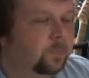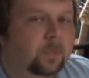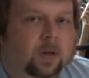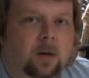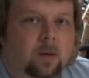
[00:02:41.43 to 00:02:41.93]

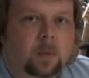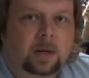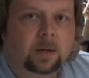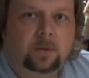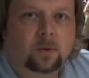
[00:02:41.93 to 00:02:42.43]
not all
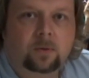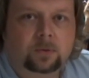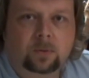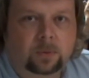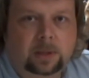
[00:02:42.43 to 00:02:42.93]
my
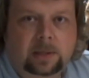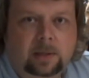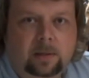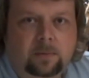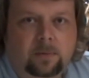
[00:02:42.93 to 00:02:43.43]
guitars are relic,